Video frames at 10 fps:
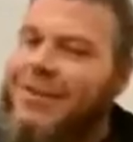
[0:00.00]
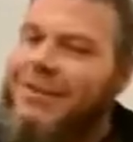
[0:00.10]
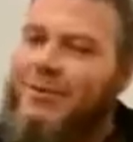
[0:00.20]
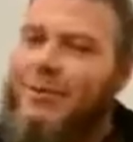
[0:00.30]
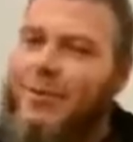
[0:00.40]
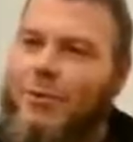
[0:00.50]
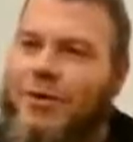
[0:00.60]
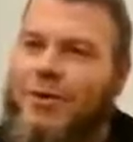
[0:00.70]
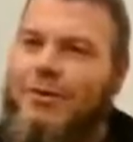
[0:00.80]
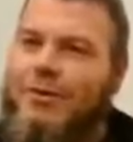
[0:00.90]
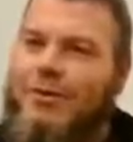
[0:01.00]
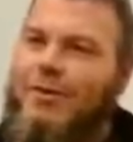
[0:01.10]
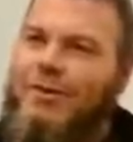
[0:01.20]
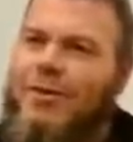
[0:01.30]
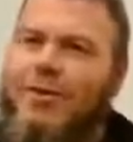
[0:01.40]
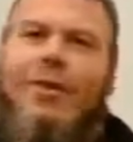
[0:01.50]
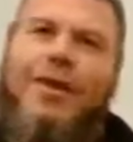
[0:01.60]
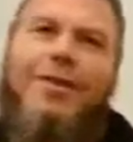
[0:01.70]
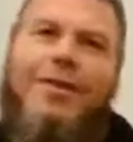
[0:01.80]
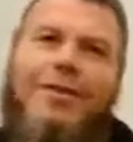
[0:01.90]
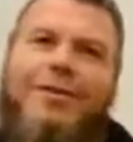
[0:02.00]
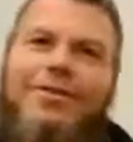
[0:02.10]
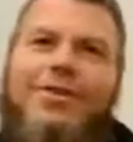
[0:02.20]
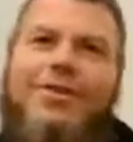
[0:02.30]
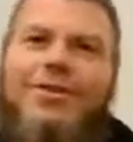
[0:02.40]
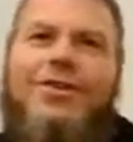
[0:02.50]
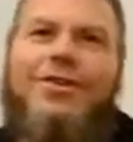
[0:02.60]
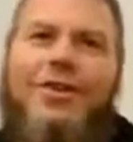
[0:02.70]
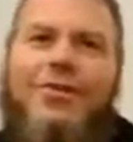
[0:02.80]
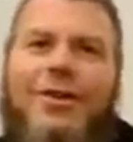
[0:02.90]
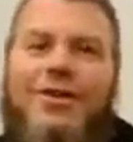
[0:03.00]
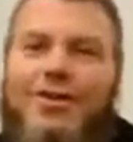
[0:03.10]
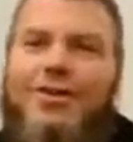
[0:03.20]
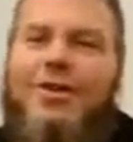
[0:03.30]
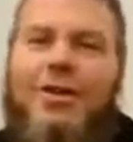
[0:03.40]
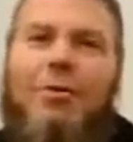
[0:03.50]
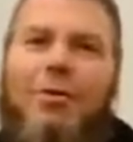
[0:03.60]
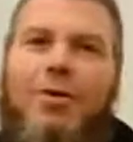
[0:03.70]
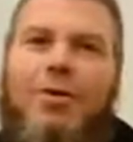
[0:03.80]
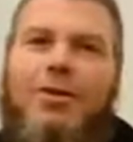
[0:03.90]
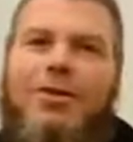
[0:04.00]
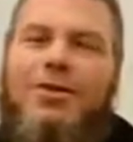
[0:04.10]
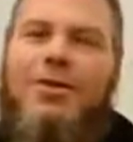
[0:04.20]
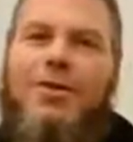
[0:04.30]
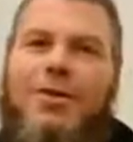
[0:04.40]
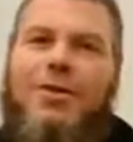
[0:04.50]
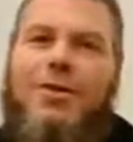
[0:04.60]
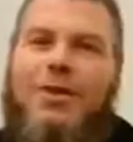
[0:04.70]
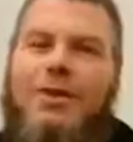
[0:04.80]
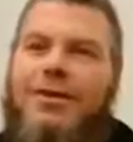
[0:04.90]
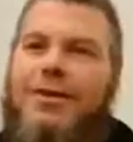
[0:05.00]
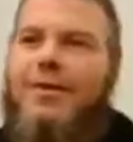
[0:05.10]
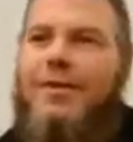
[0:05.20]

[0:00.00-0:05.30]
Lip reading: we didn't work out, and she's all right. She's in Alberta, and she's doing all right.